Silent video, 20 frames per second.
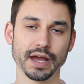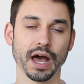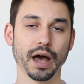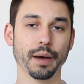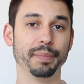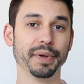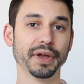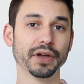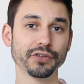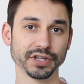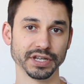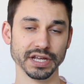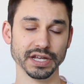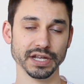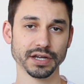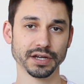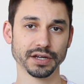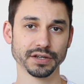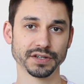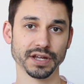
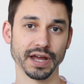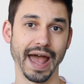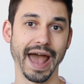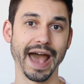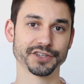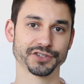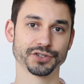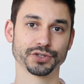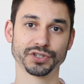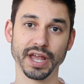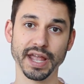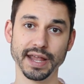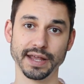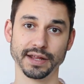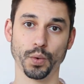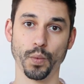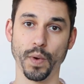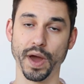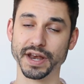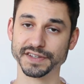ability to
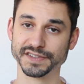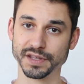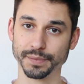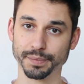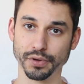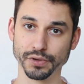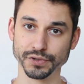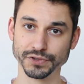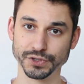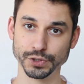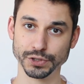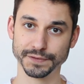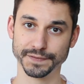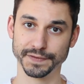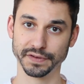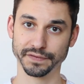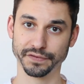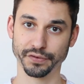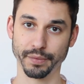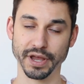ascertain when is the pulse
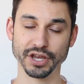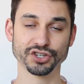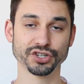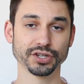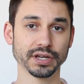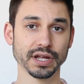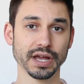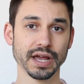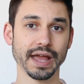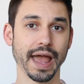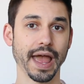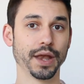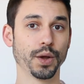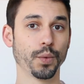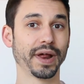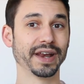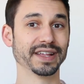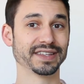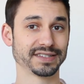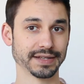useful information
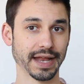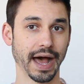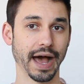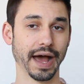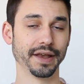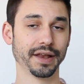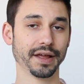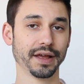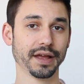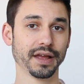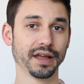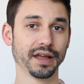and when it's not.